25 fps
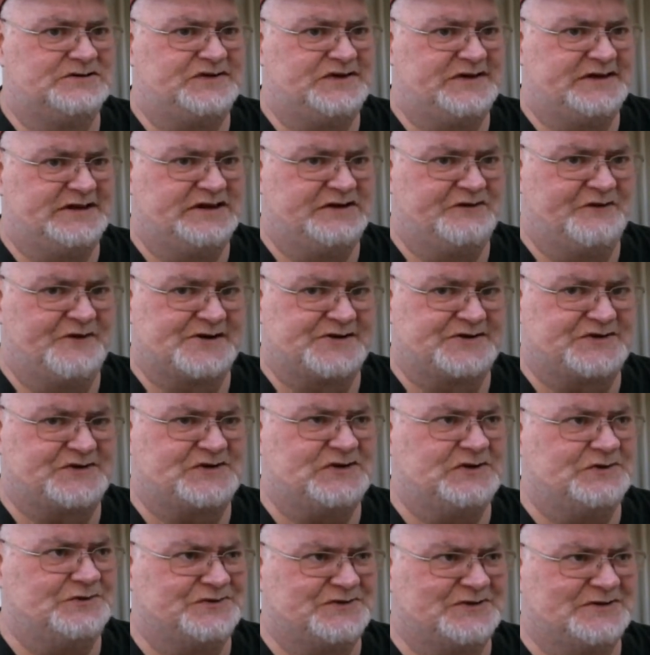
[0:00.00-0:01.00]
dealer
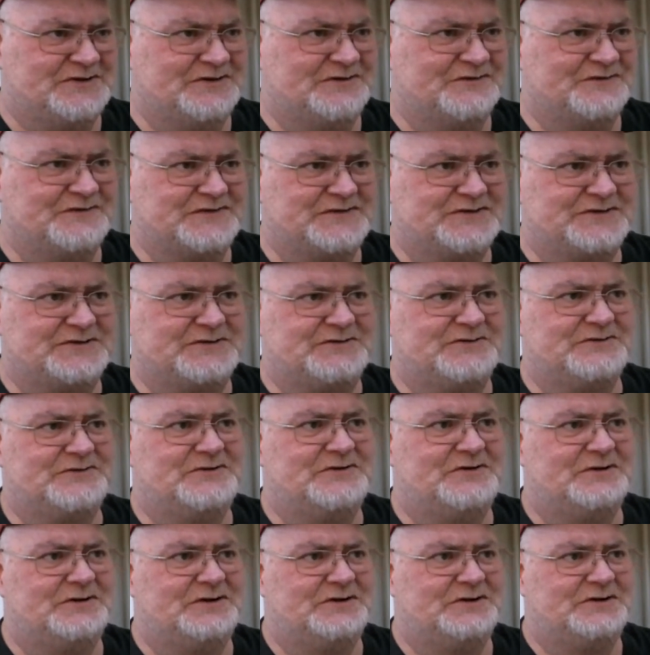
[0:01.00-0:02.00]

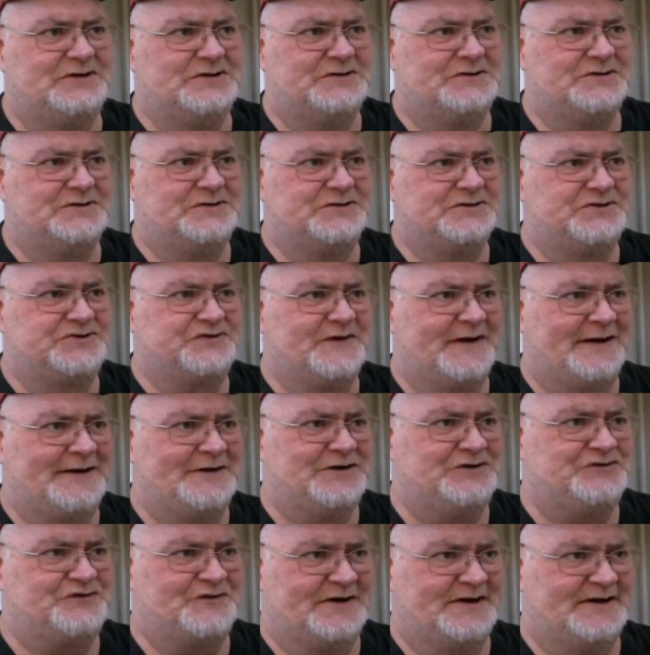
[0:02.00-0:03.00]
exclusives,
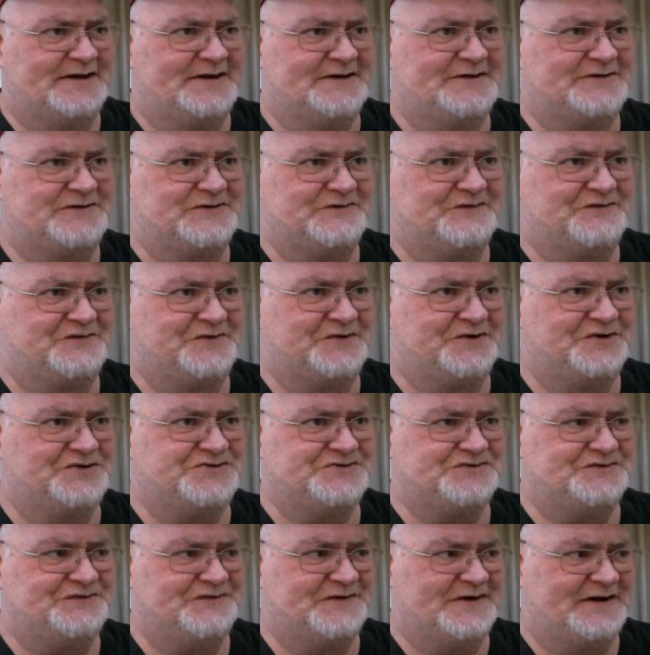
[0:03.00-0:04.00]
trade dress, and
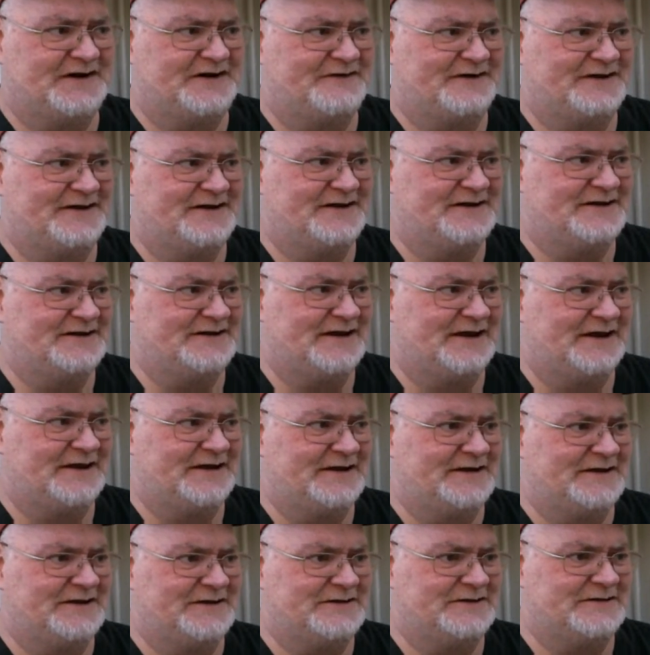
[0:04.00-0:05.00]
virgin variant,
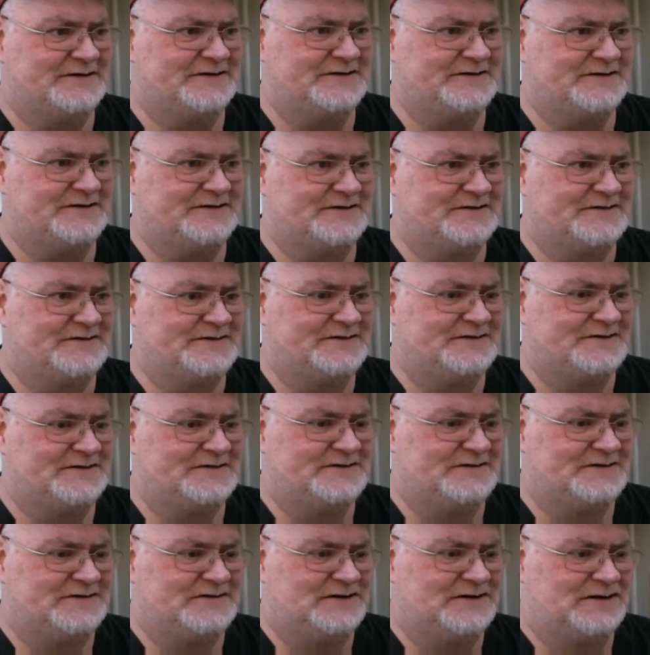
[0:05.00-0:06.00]
and
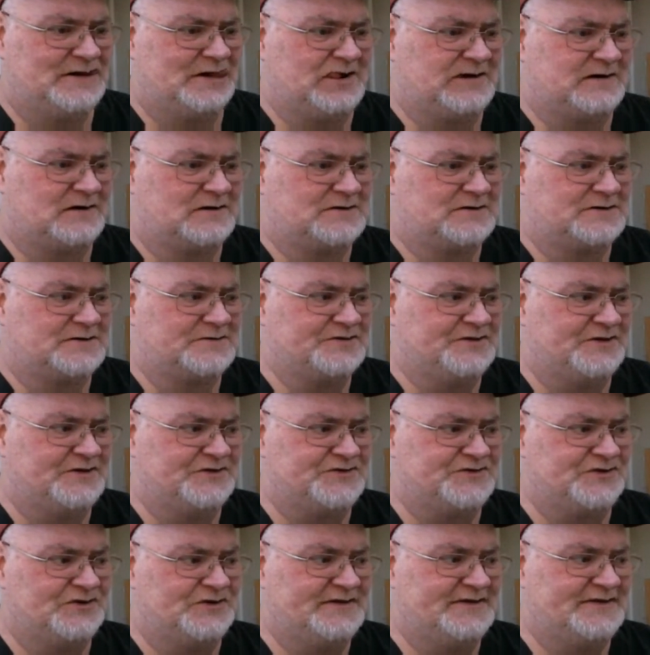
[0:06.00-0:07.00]

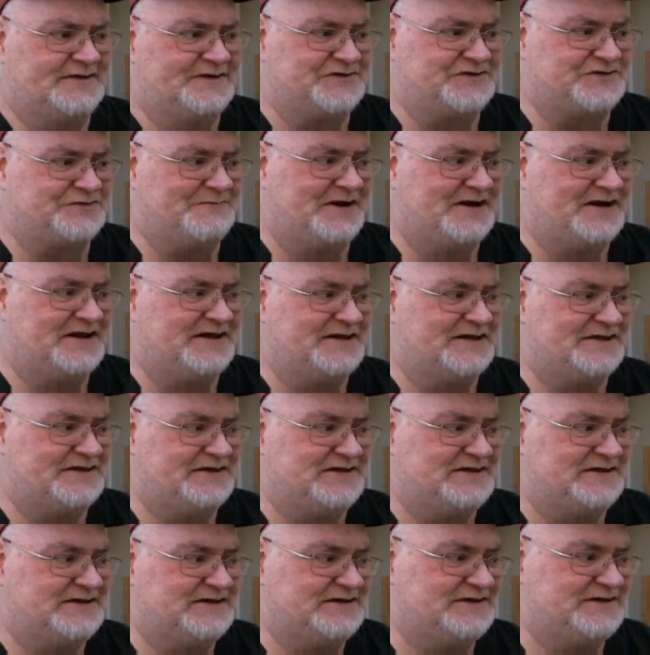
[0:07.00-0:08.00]
there's only this many of
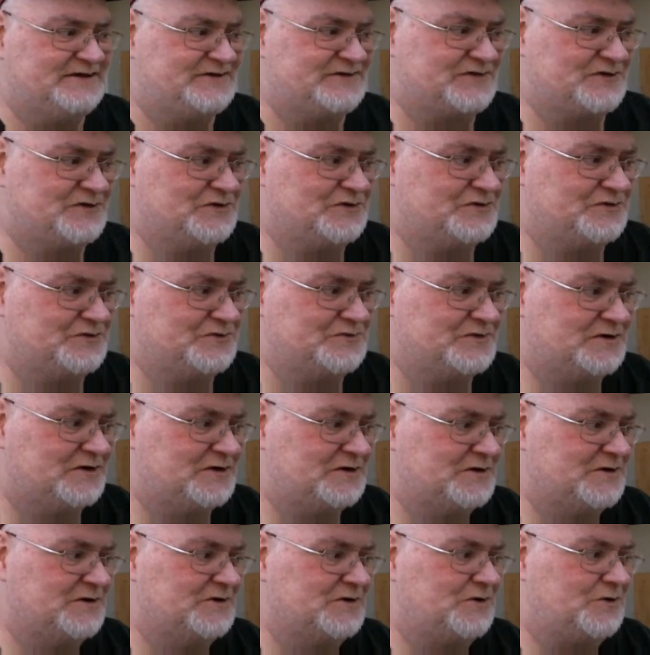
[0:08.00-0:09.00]
these, so
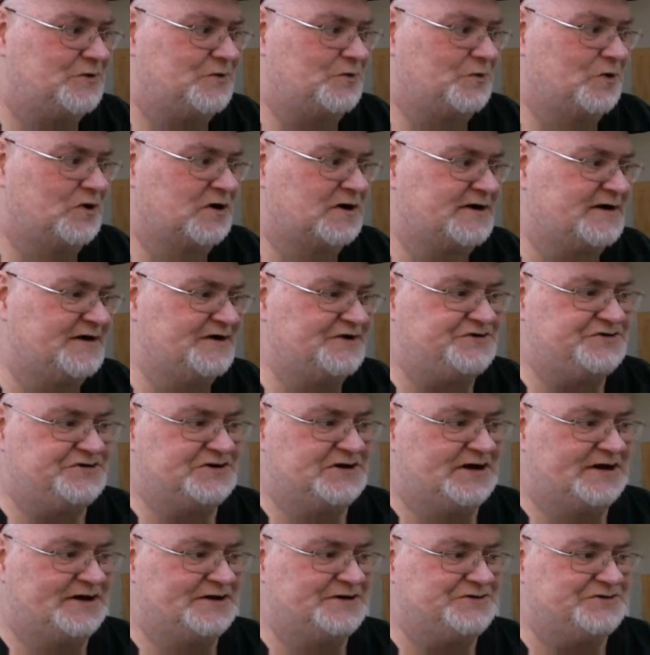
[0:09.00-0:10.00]
we're going to
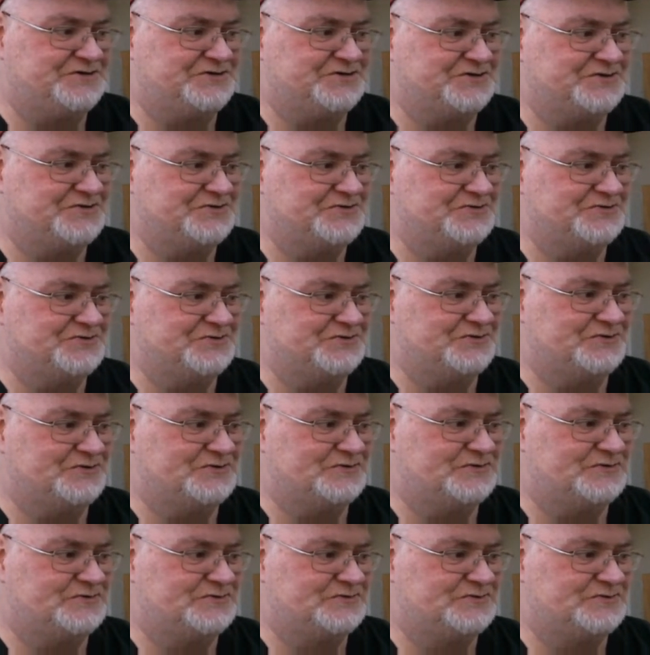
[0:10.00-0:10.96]
charge you